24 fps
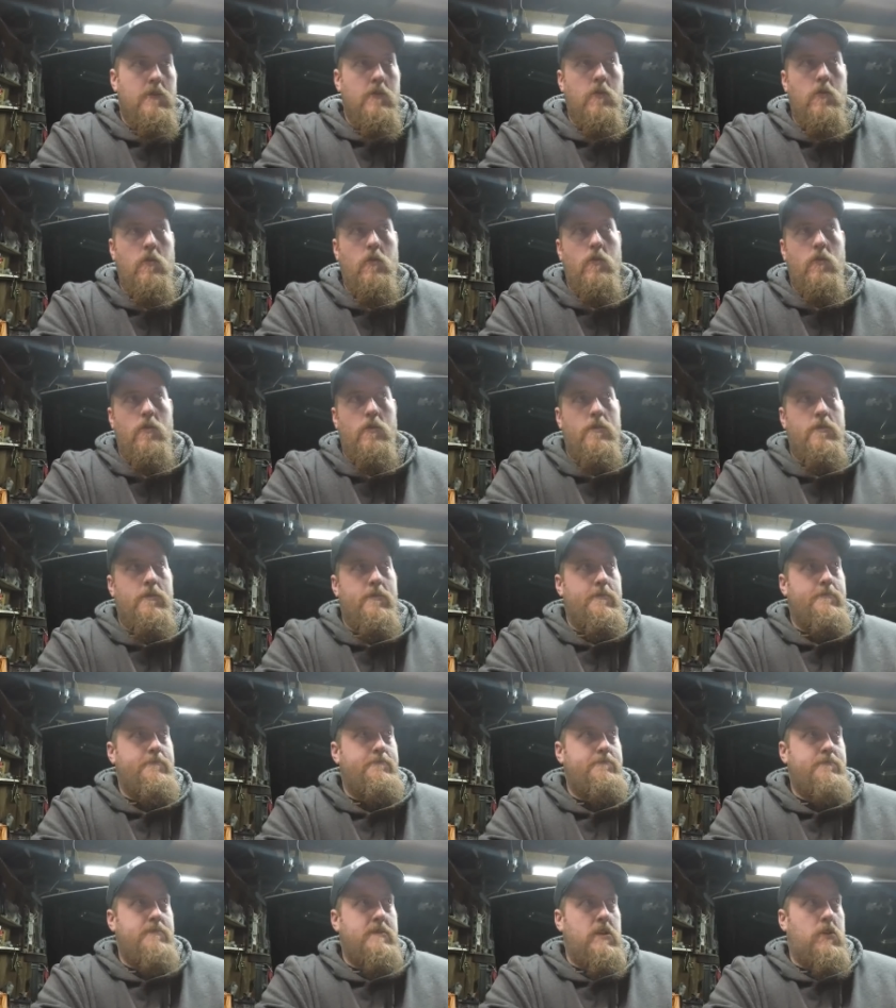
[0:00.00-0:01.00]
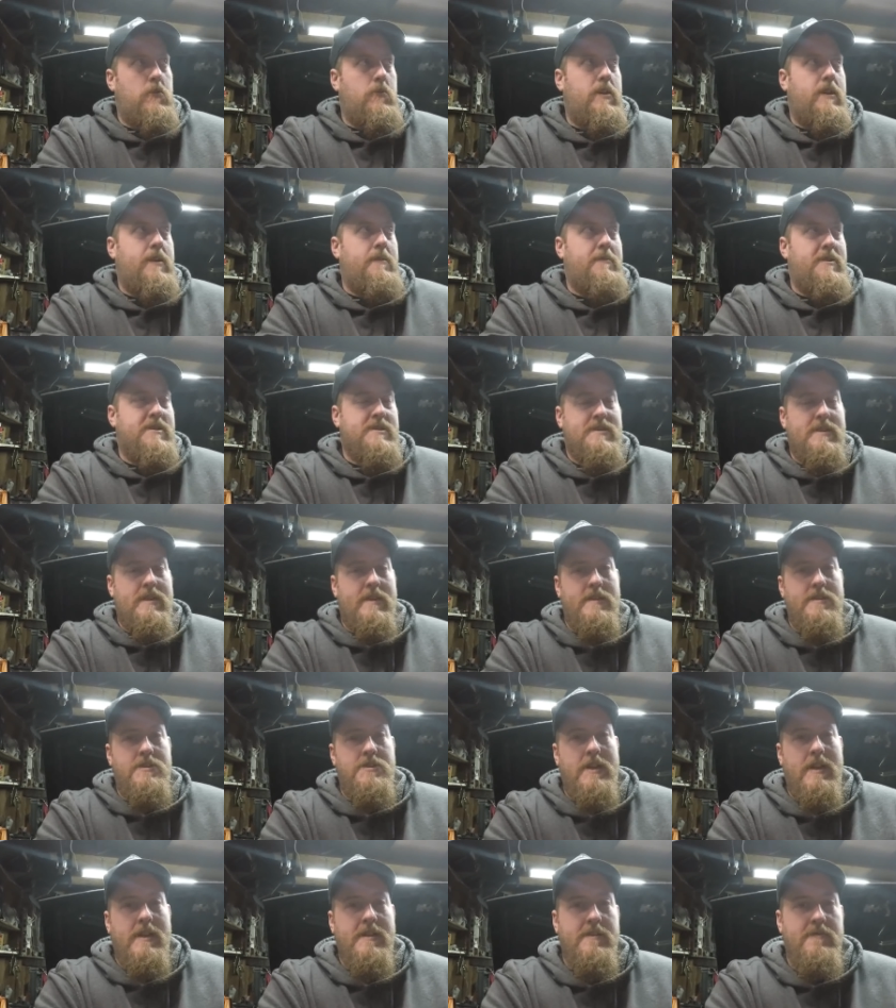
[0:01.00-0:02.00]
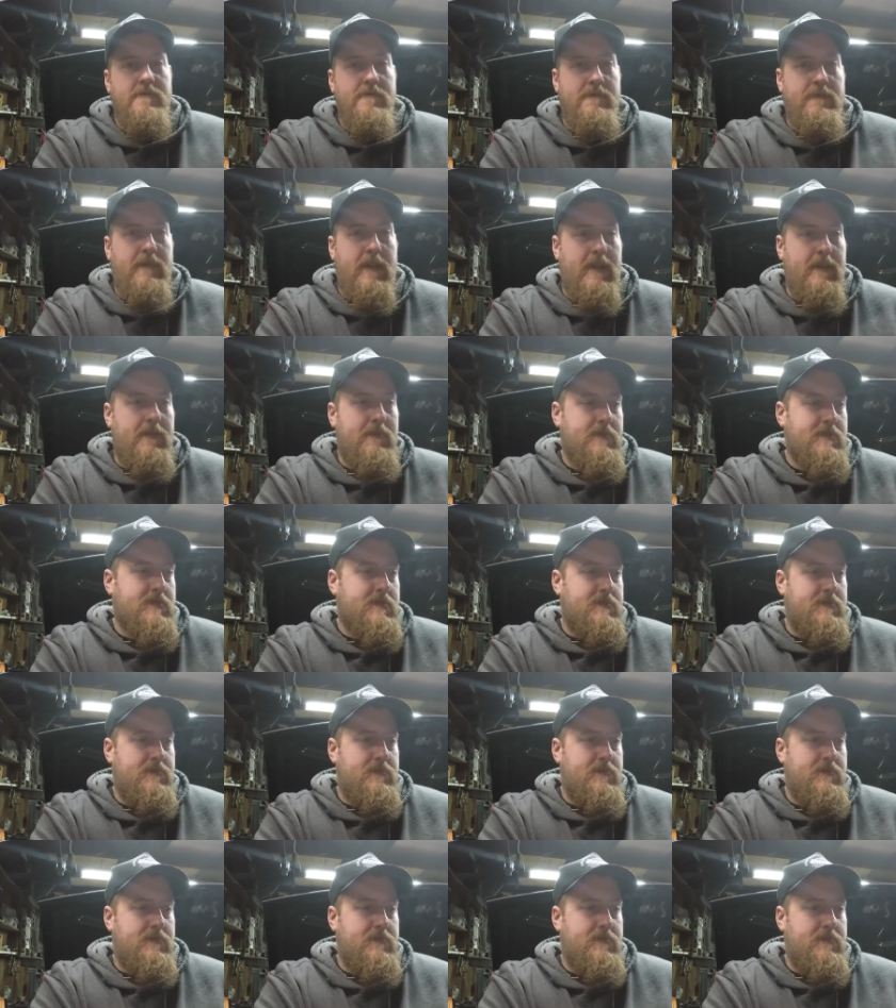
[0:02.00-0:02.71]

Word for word: or you know an MSD injector fails,